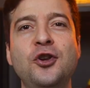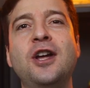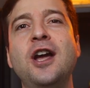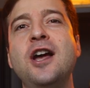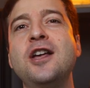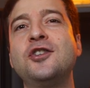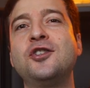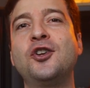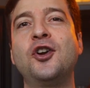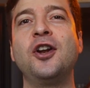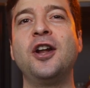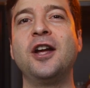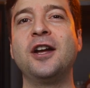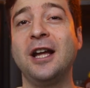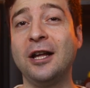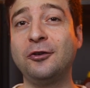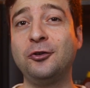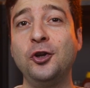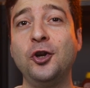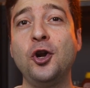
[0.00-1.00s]
guys are gonna
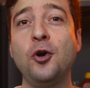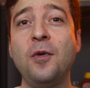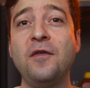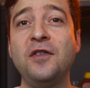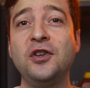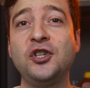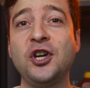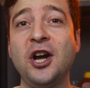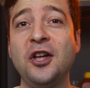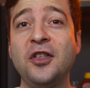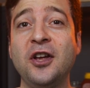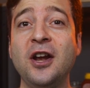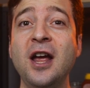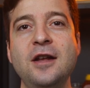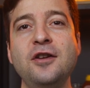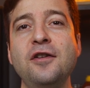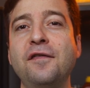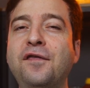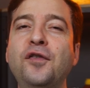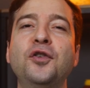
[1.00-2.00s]
get to know with each other,
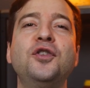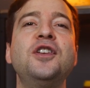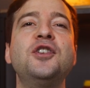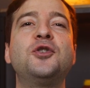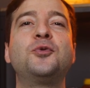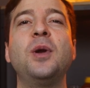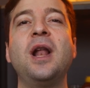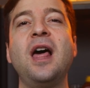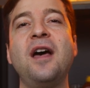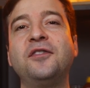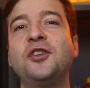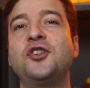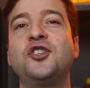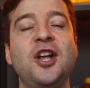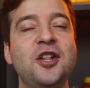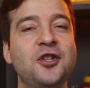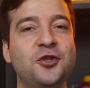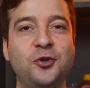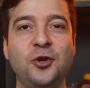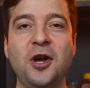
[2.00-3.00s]
and you foodies will have the
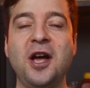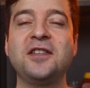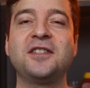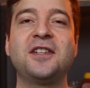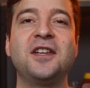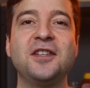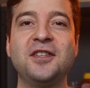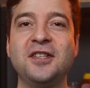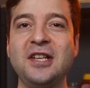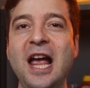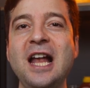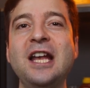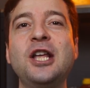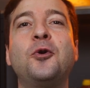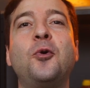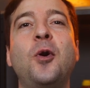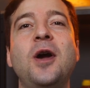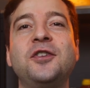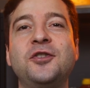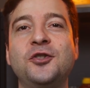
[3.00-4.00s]
chance to ask us any
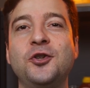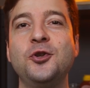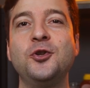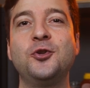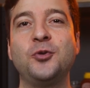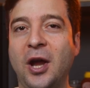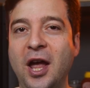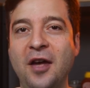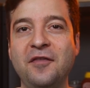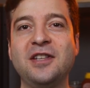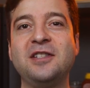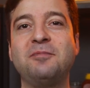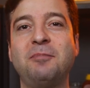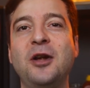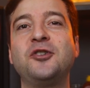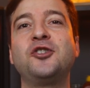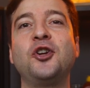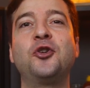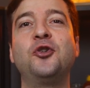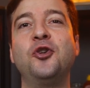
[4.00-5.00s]
questions, to have a
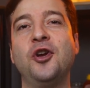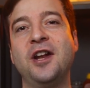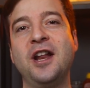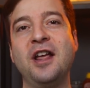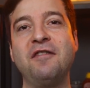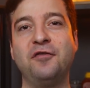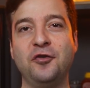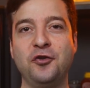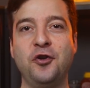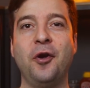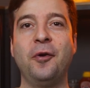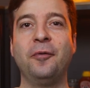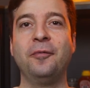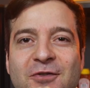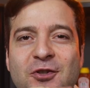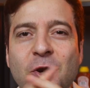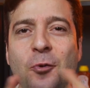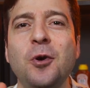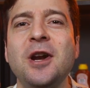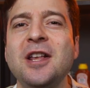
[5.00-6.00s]
special Q&A for you.
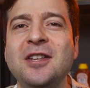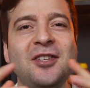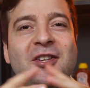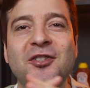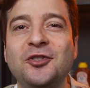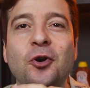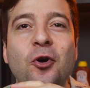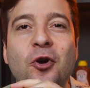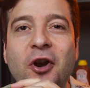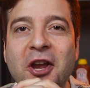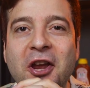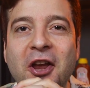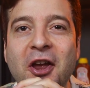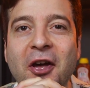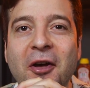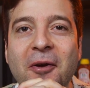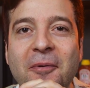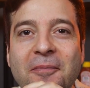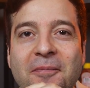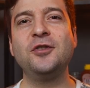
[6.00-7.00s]
So what is the story
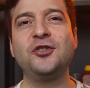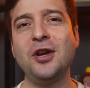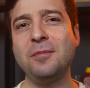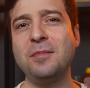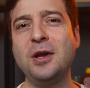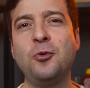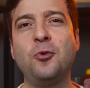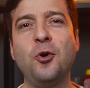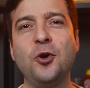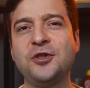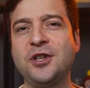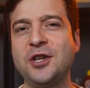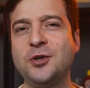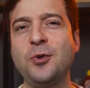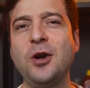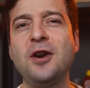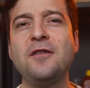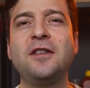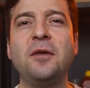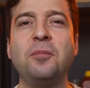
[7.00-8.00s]
here? Jianbing Guozi is
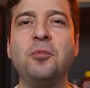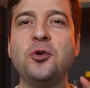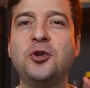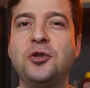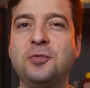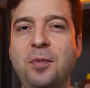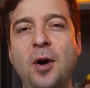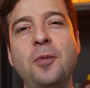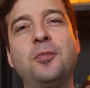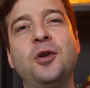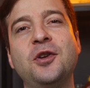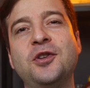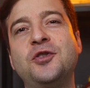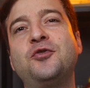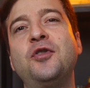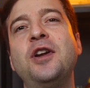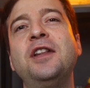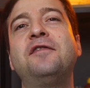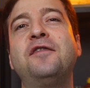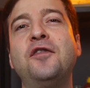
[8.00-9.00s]
one of the most popular
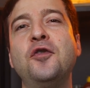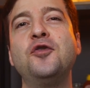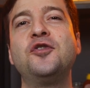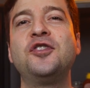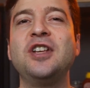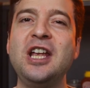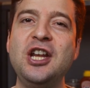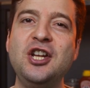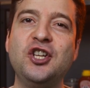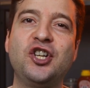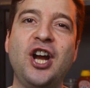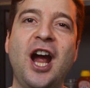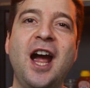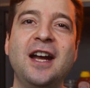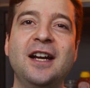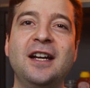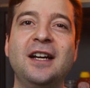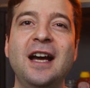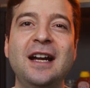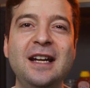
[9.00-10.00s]
street foods in
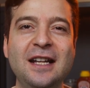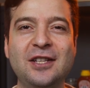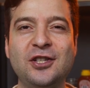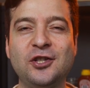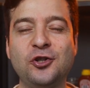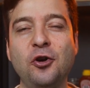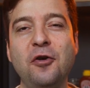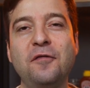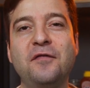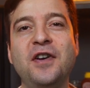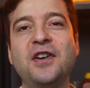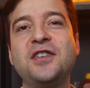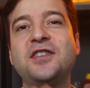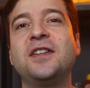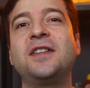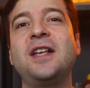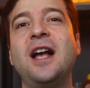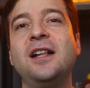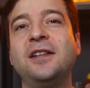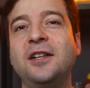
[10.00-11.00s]
China, and it's so
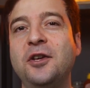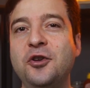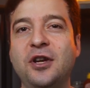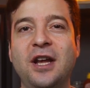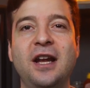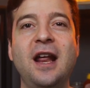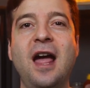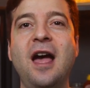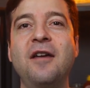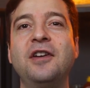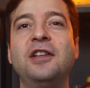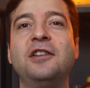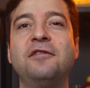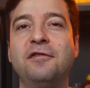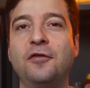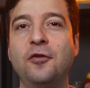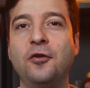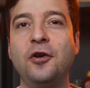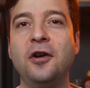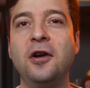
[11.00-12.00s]
versatile that you can have it
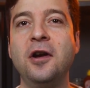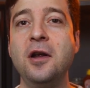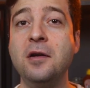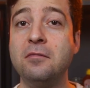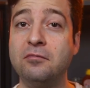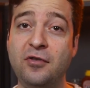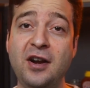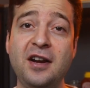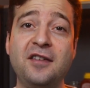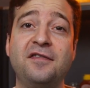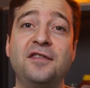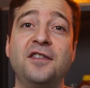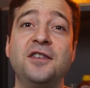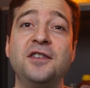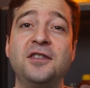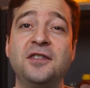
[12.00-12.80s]
for breakfast,